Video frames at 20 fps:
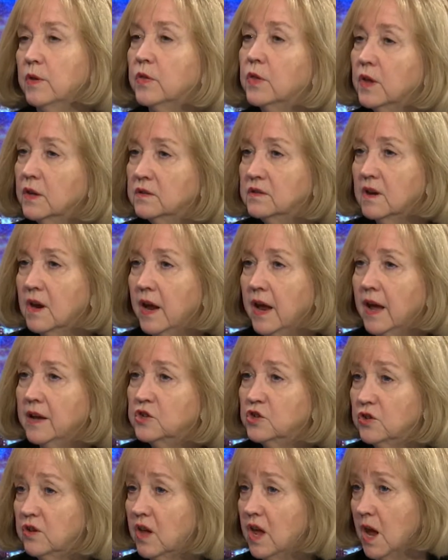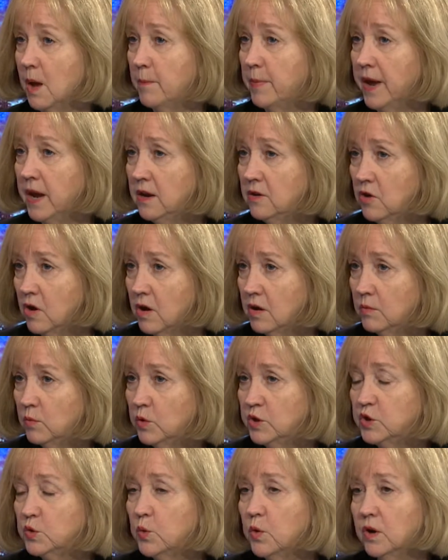the things that I actually campaigned on,
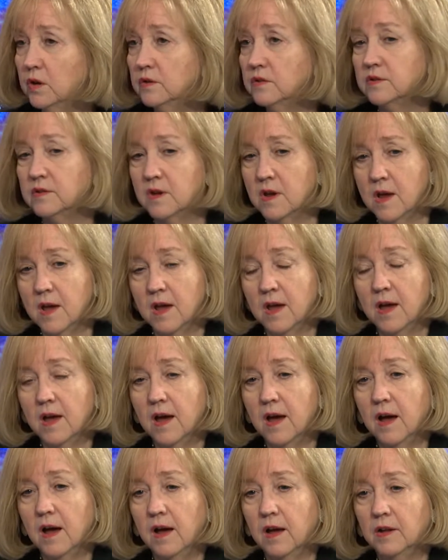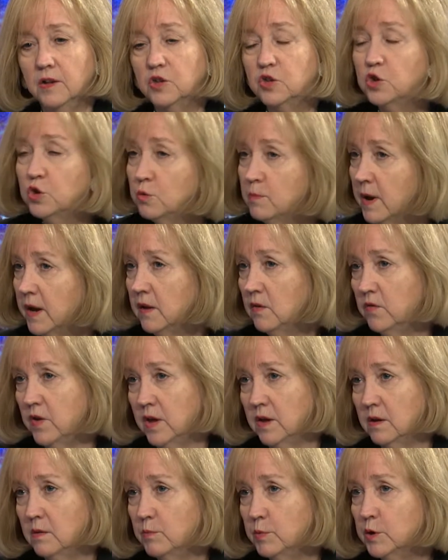which was uh, too many
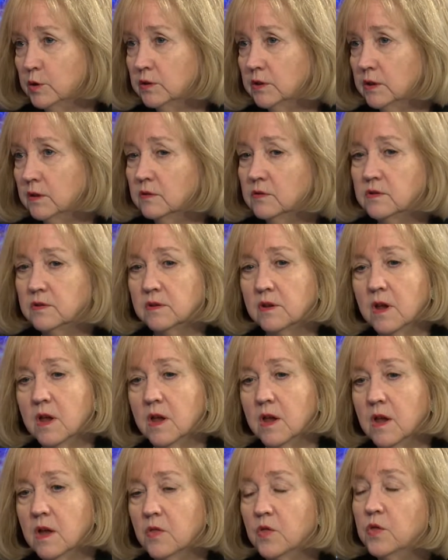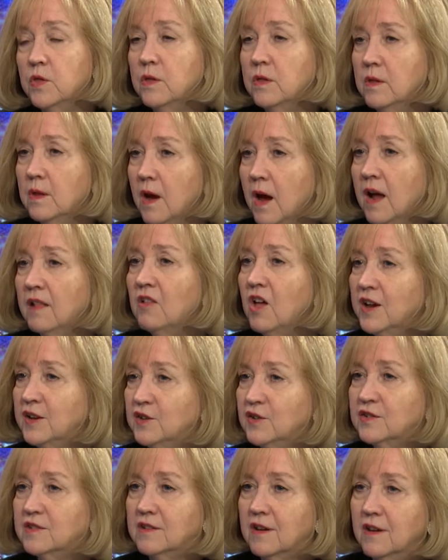vacant buildings. I like
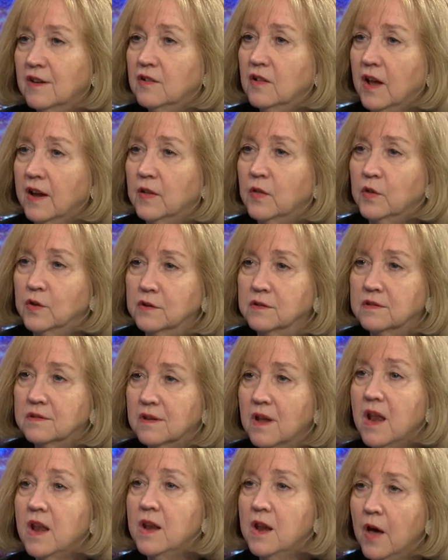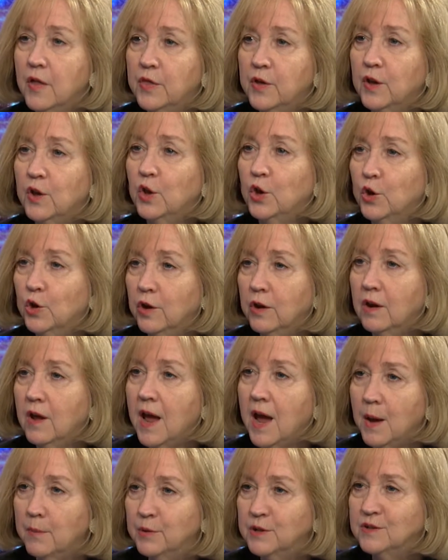to say it like this nothing good
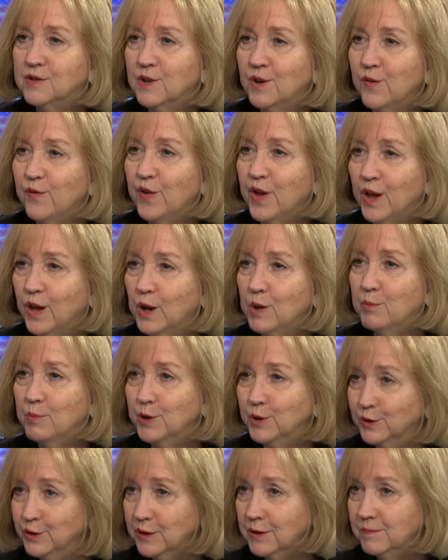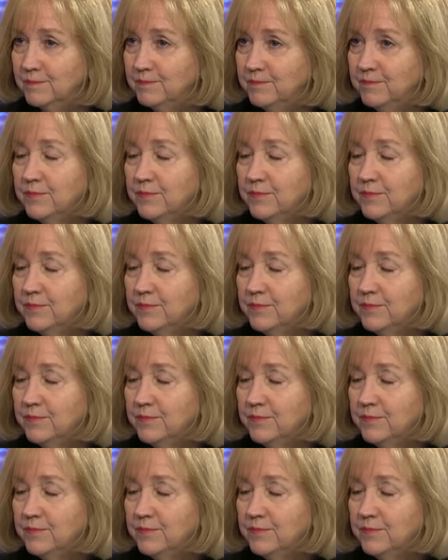happens in a vacant building.